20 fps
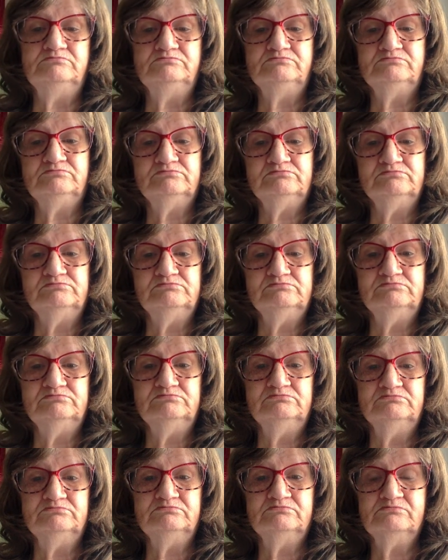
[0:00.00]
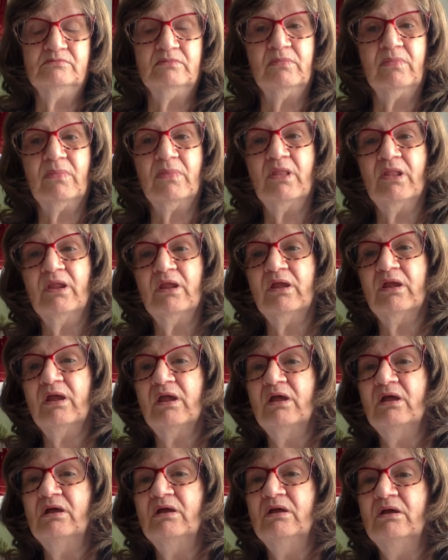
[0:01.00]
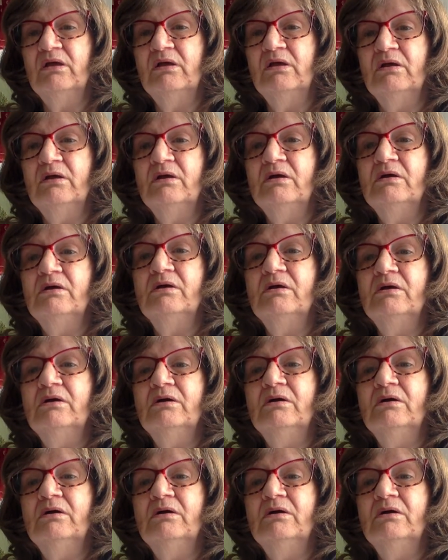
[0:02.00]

(no one is talking)